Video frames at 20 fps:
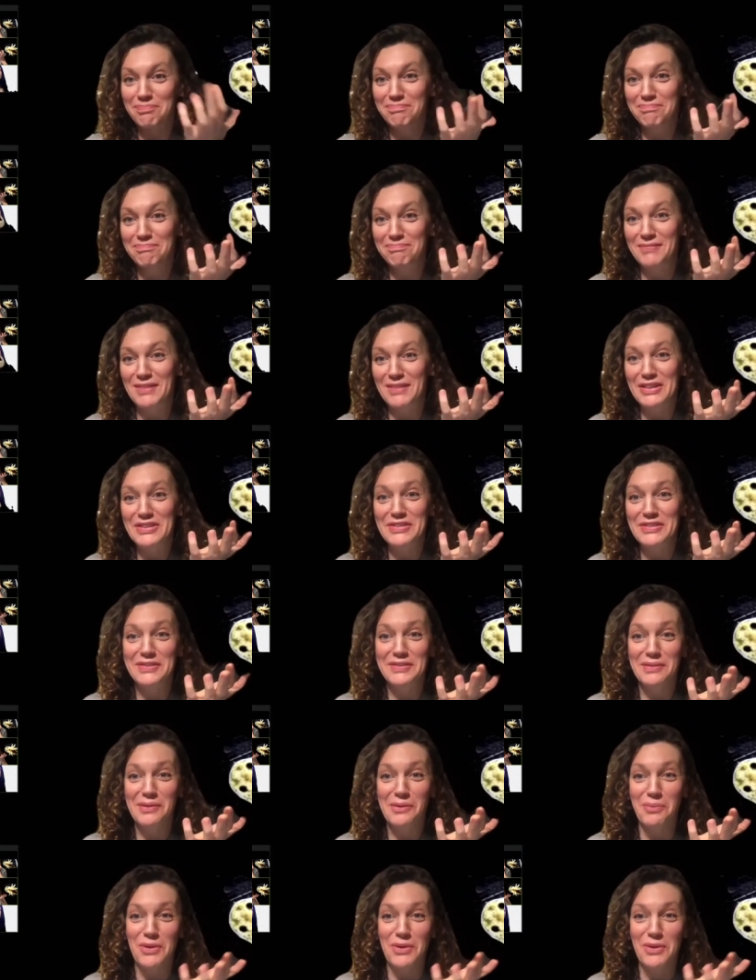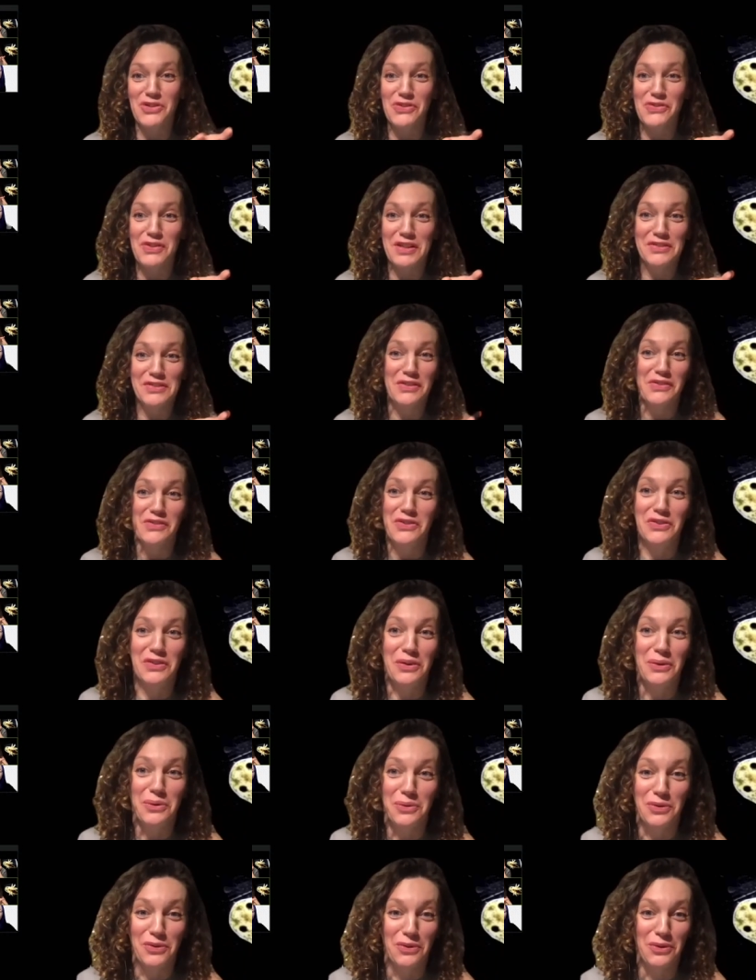This question doesn't
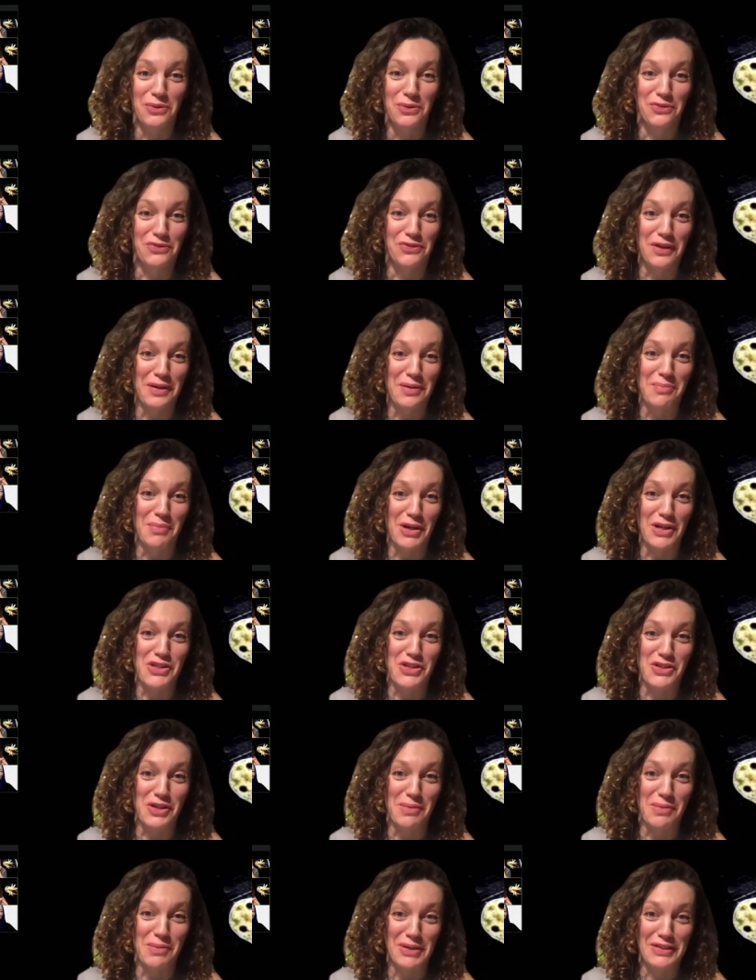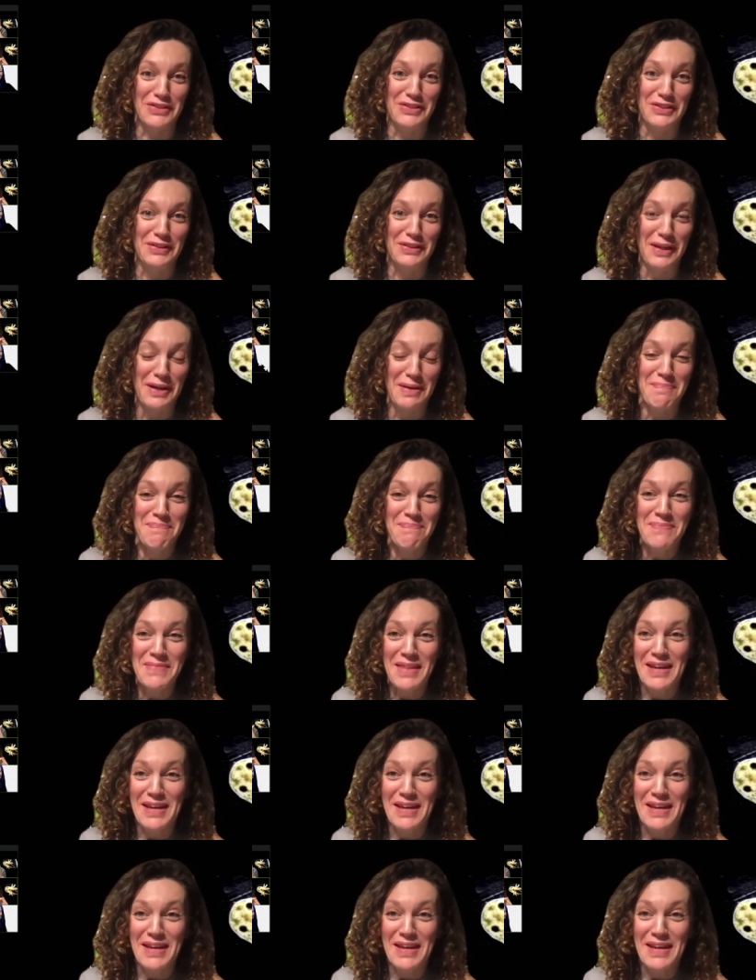suit you very much, Robertina,
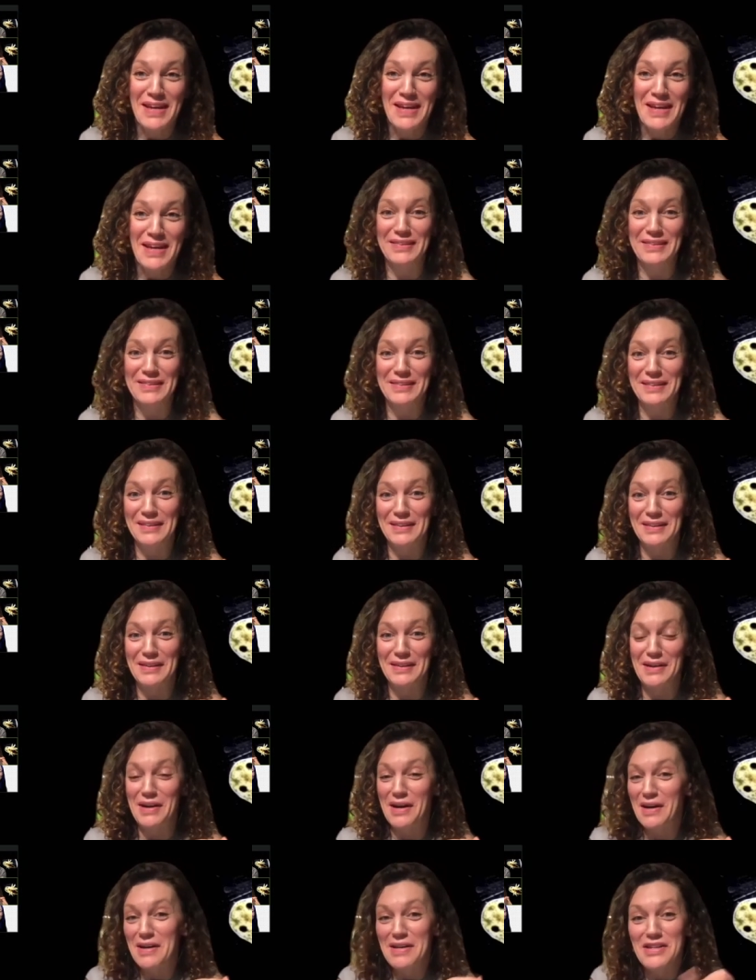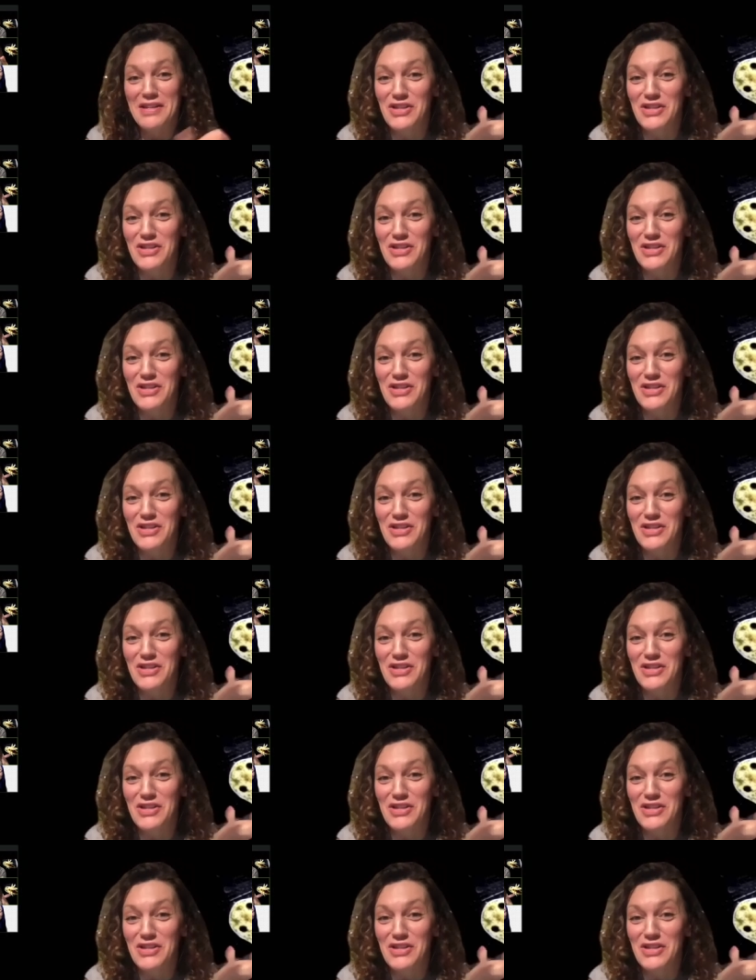but I